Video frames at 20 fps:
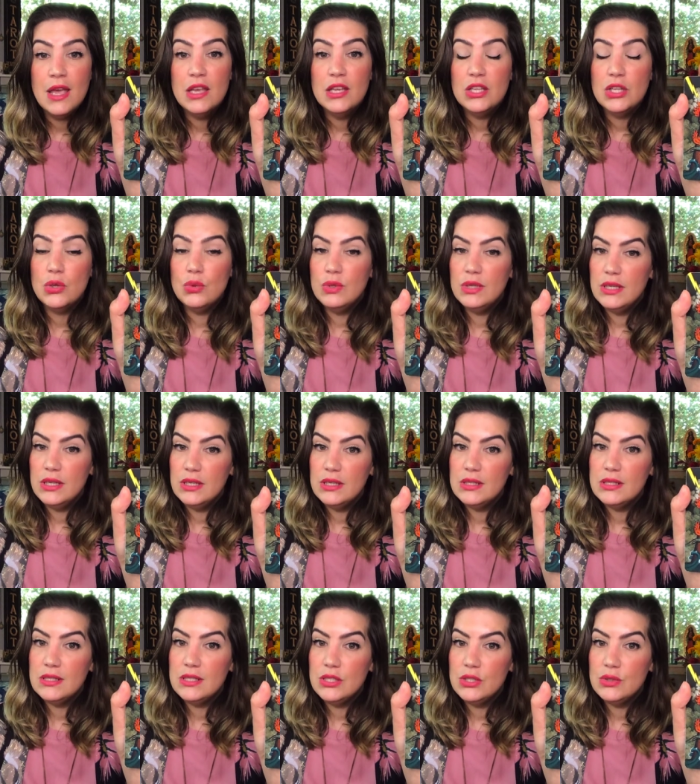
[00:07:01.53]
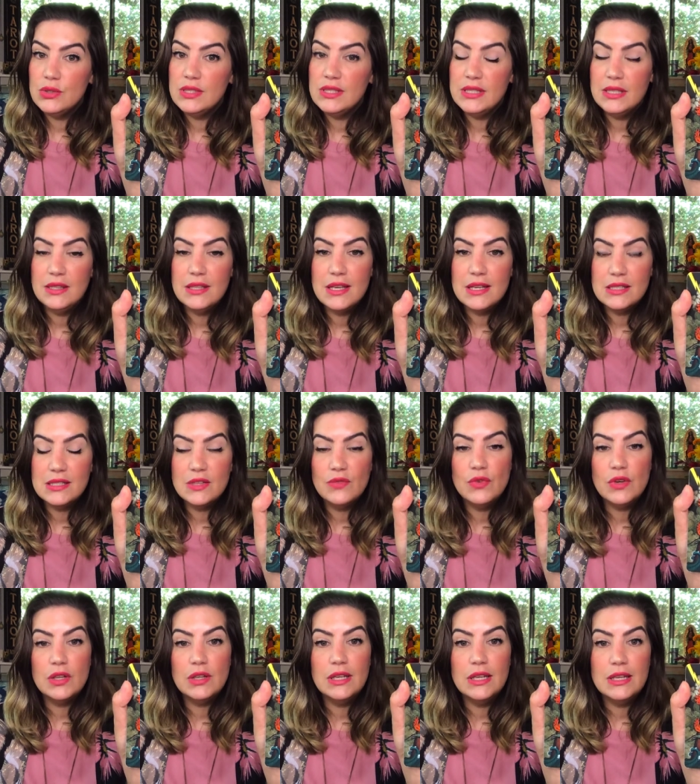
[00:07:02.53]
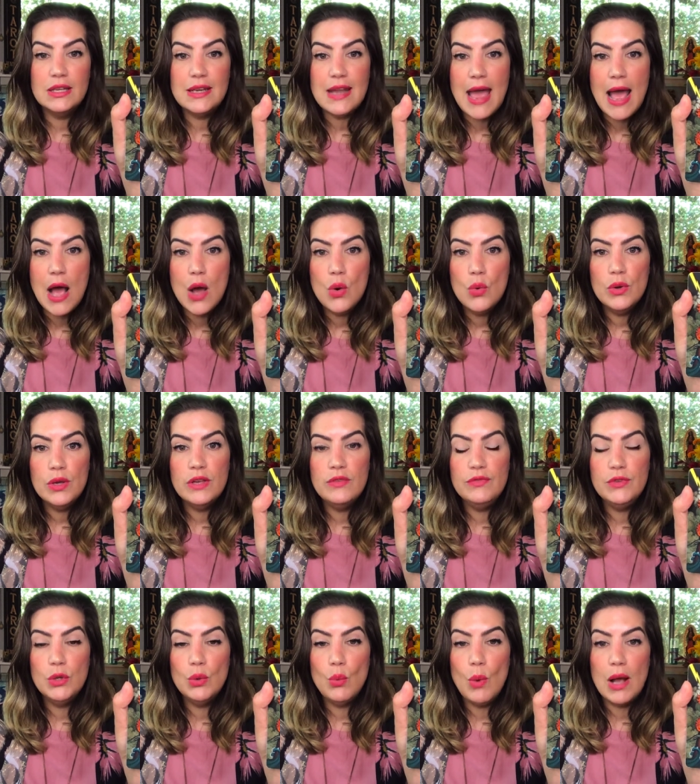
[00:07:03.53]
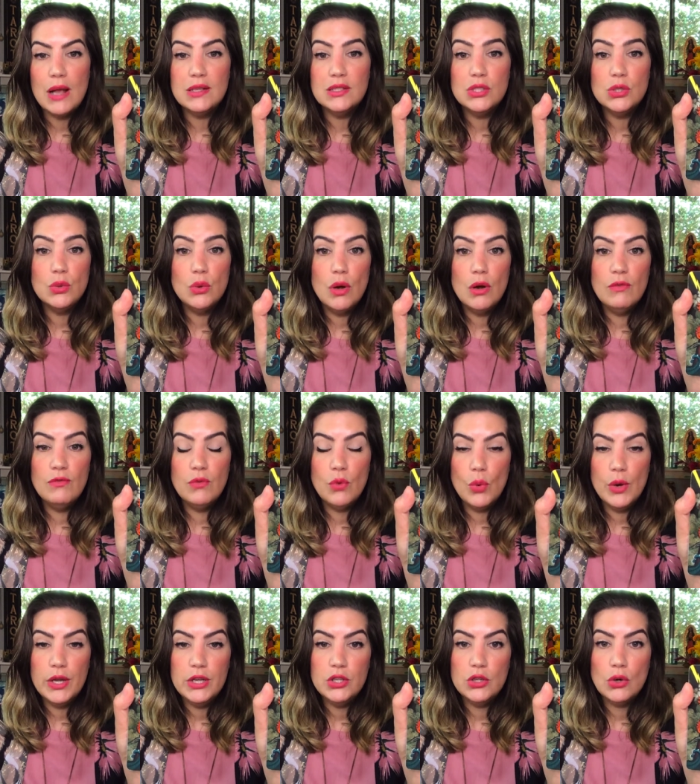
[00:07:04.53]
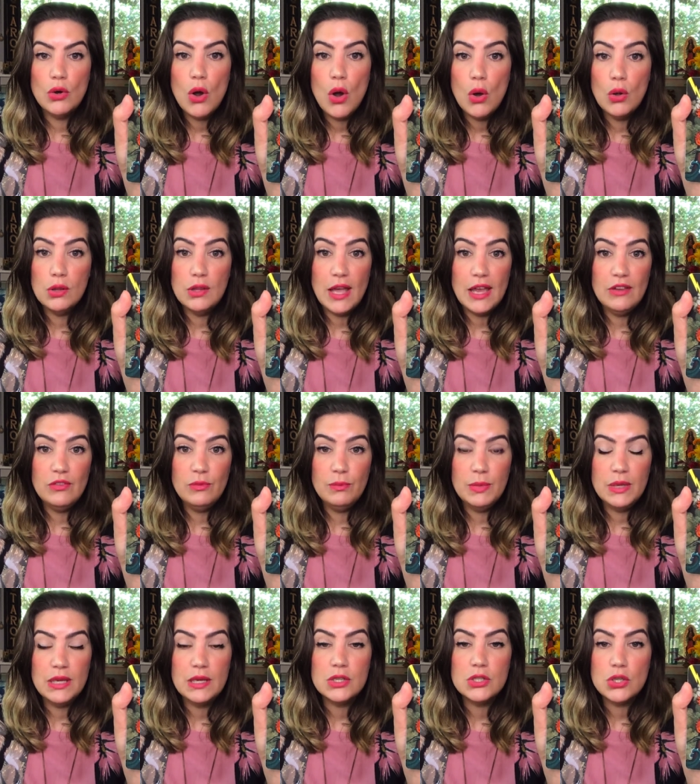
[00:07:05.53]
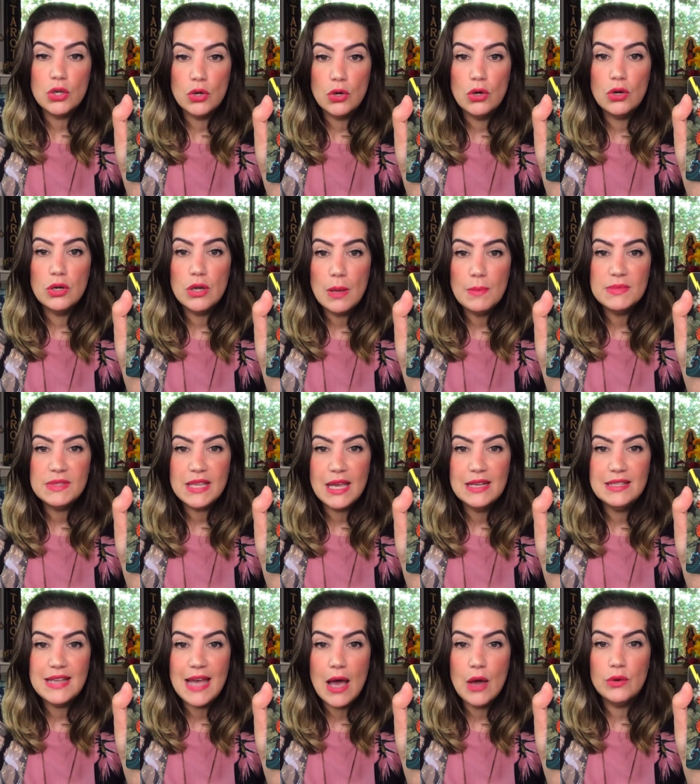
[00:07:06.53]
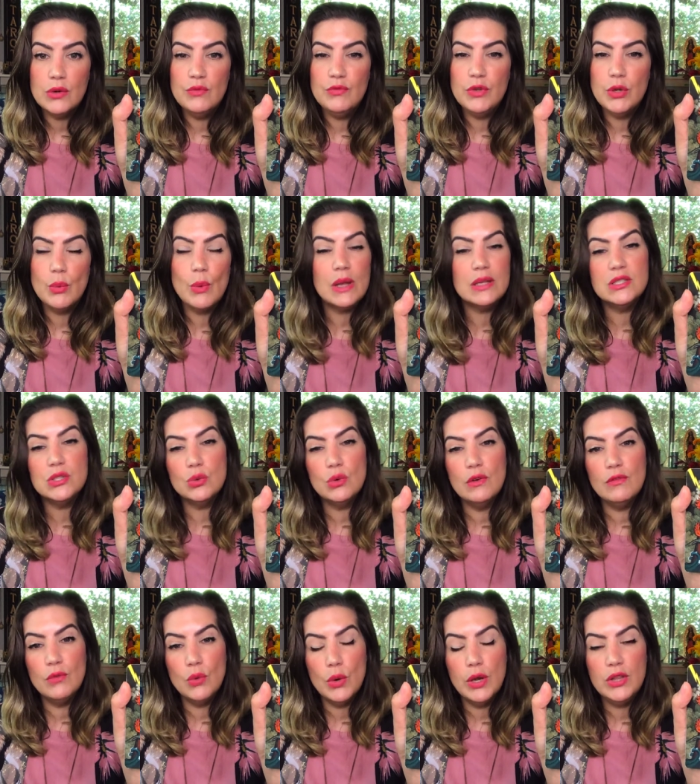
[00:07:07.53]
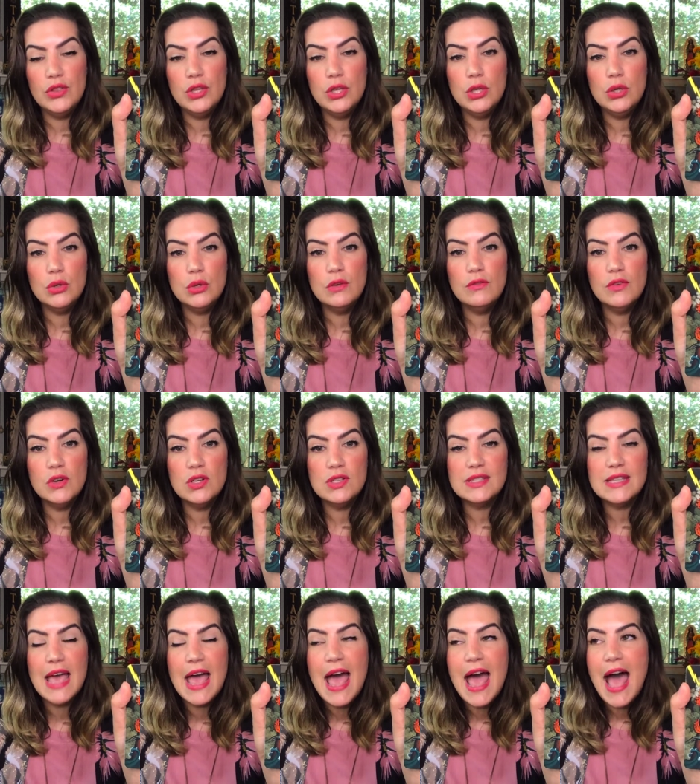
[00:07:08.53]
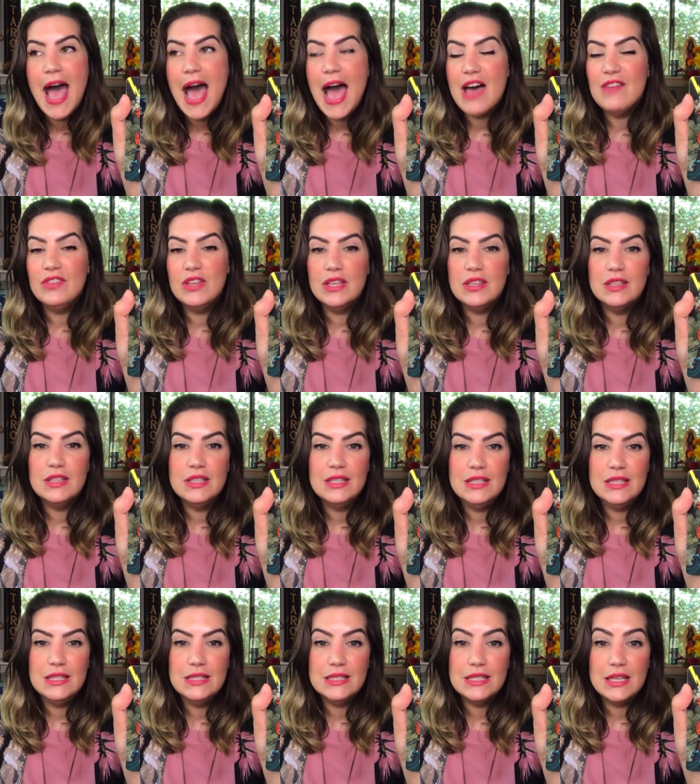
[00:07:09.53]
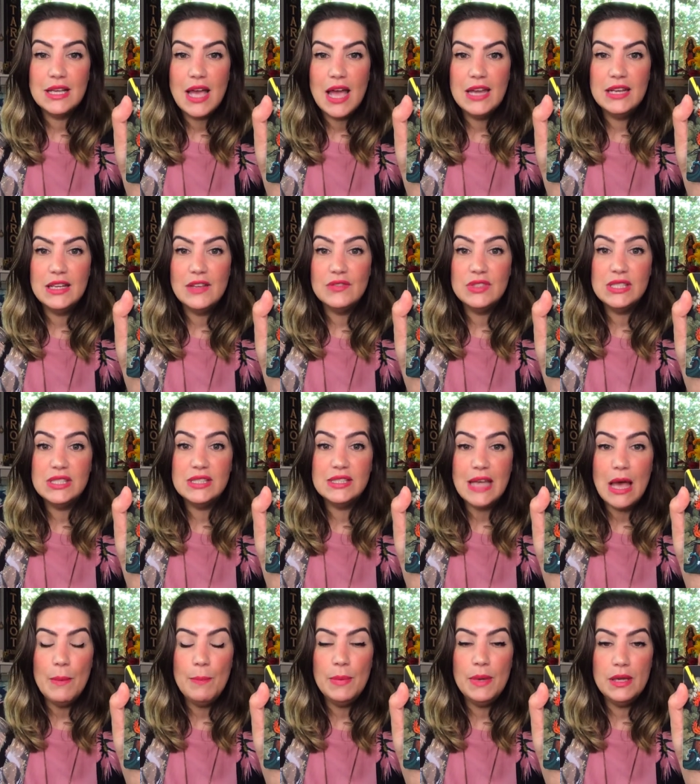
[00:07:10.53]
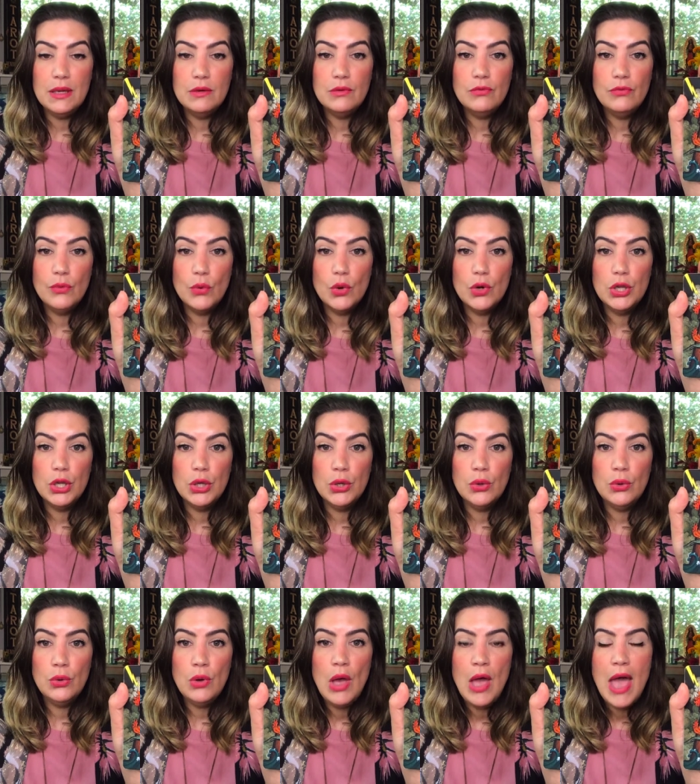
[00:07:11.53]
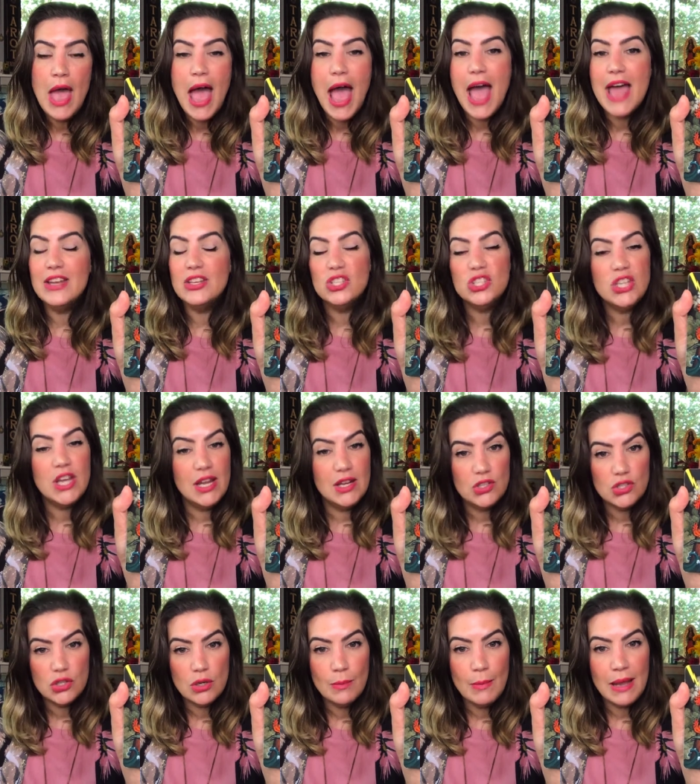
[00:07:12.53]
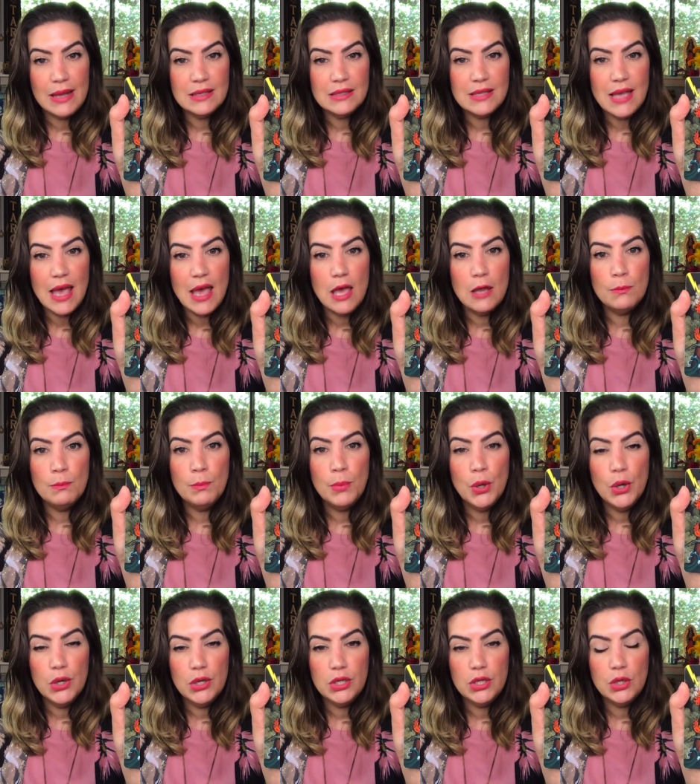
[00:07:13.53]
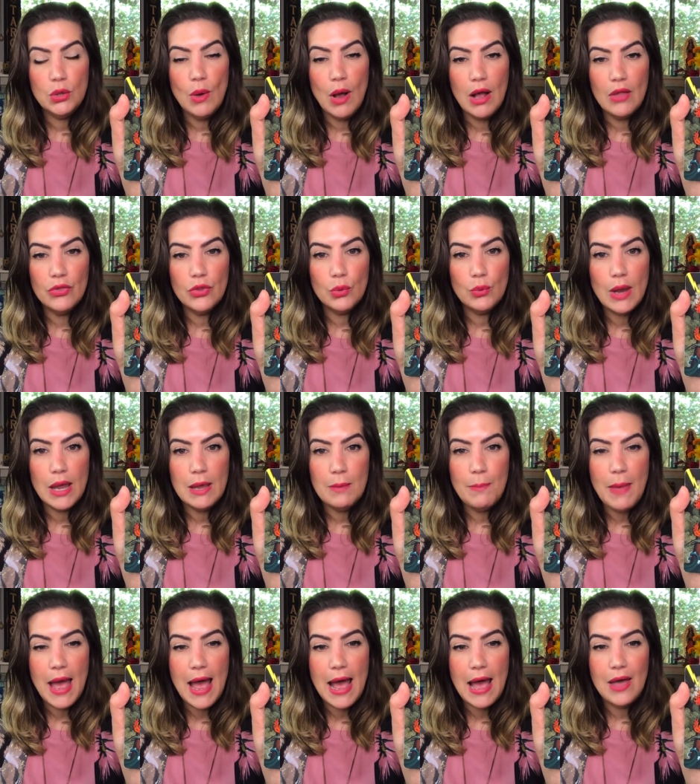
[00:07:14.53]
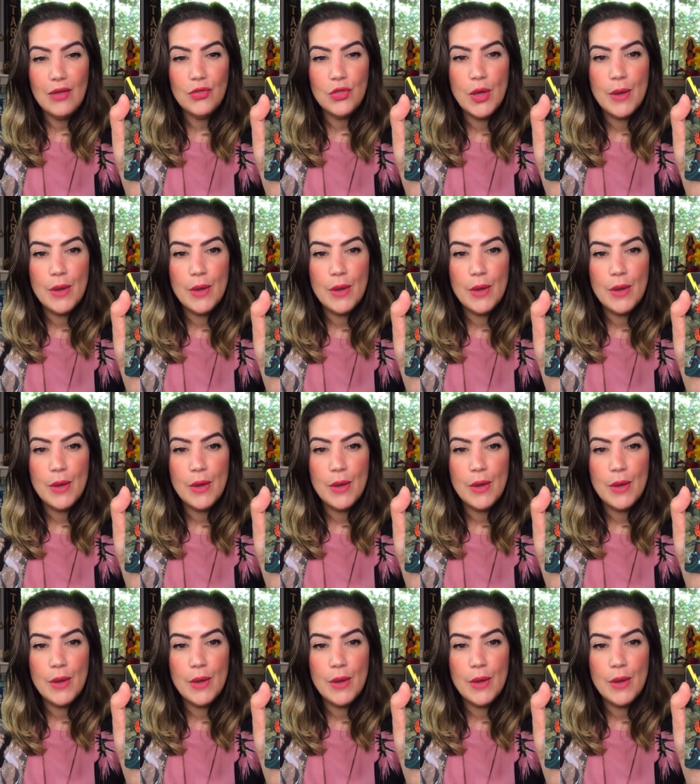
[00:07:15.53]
you need to see things differently now if you want to avoid your whole life being turned upside down, if you want to avoid the universe having the need to kind of step in for you and change your mindset and put you on the right path.